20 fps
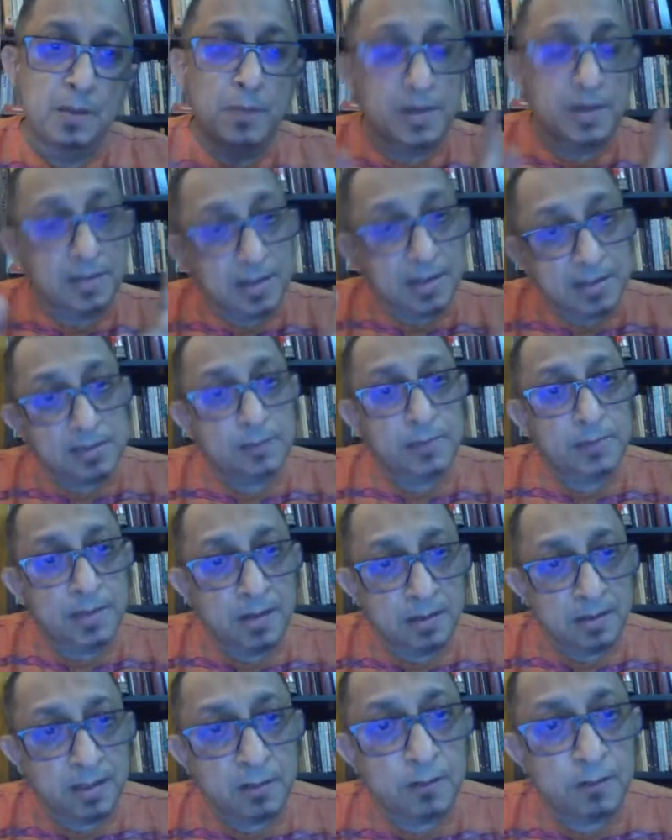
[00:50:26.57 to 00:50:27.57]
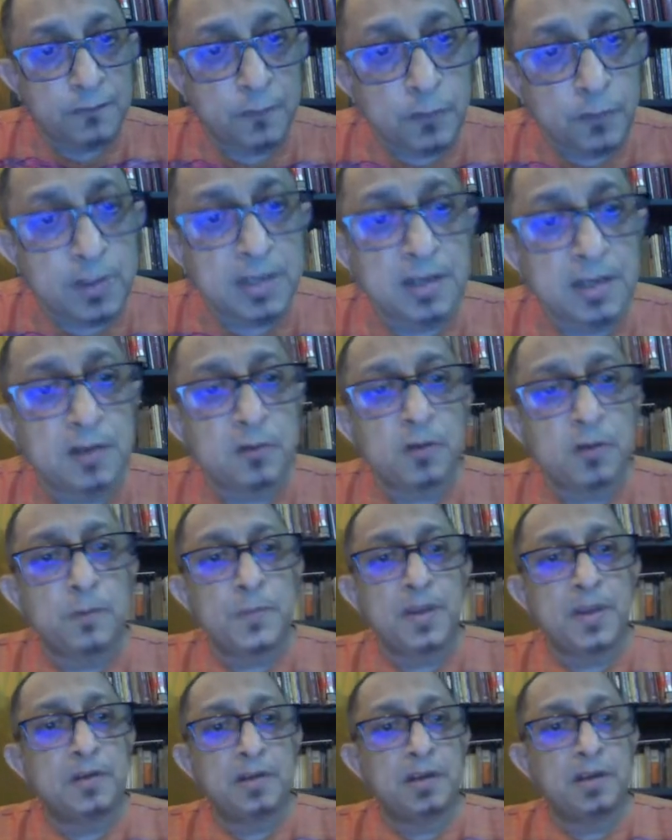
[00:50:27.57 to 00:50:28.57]
But there is a 13 or 14 year old
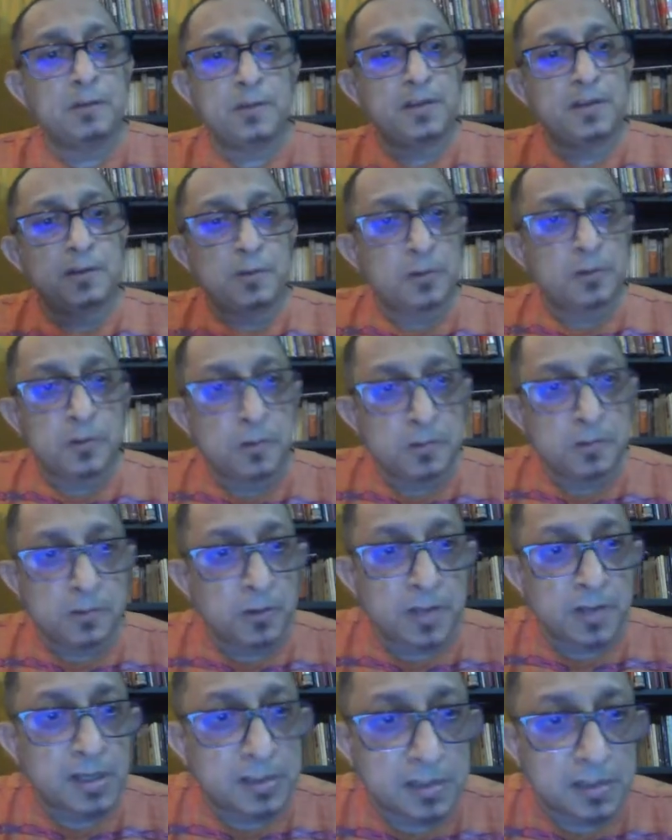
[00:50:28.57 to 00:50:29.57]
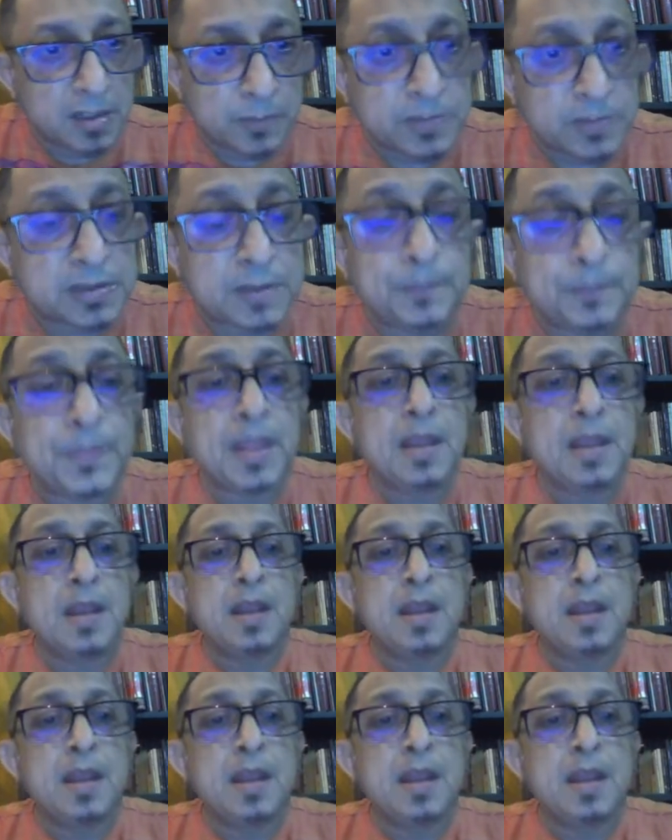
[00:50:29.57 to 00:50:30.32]
period where they're not on talking terms.